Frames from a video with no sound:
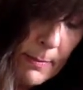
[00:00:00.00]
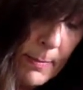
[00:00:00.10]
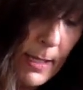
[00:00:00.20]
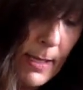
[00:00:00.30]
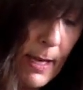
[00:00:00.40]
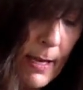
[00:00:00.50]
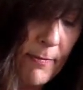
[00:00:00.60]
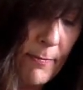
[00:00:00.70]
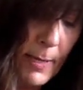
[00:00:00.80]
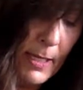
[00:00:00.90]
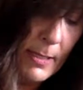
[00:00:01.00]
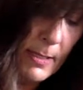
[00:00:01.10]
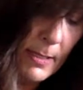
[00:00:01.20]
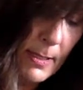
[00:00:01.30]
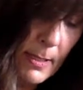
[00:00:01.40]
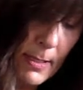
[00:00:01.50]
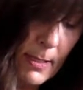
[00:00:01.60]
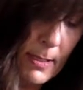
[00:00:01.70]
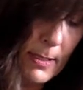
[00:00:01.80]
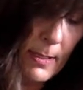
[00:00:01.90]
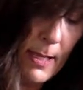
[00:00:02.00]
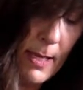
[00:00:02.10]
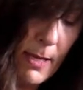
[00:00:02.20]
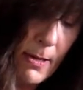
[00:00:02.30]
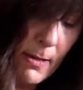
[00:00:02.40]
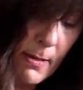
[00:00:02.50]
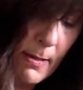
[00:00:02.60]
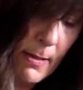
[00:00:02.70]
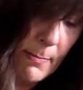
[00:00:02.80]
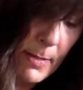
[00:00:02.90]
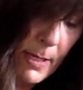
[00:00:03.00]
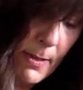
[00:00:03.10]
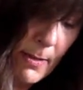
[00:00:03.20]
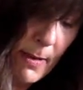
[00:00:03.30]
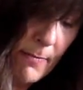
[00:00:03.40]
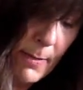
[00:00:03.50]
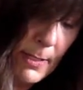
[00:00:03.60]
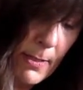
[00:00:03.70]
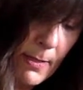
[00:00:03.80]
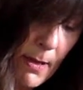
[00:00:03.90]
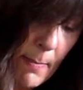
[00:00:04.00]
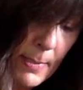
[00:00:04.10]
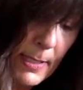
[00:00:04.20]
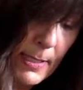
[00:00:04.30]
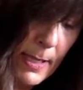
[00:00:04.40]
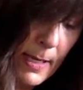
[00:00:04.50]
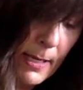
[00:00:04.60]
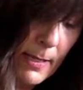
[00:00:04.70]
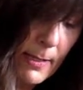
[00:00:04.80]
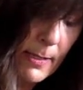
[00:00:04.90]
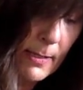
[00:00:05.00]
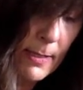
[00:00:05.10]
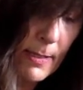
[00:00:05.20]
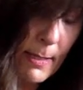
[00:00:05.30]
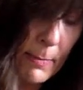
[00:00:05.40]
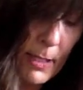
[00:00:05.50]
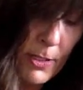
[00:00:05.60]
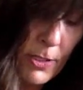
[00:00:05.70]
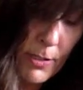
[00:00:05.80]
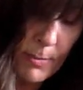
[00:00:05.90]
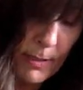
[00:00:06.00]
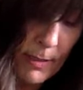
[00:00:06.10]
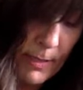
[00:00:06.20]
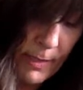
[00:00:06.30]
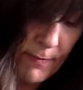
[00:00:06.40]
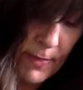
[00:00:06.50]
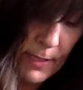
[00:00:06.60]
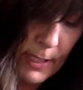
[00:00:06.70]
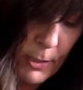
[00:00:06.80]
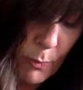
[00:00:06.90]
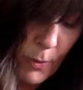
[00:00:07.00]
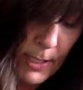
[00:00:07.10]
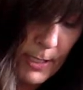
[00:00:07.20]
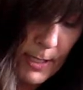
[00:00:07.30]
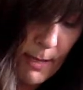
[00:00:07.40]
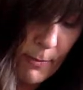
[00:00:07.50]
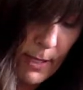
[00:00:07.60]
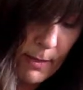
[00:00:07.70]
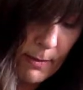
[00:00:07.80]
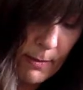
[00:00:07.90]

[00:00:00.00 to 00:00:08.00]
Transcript: my half piece there and my other half piece on the opposite side. Then I'm going to just fill each point that way.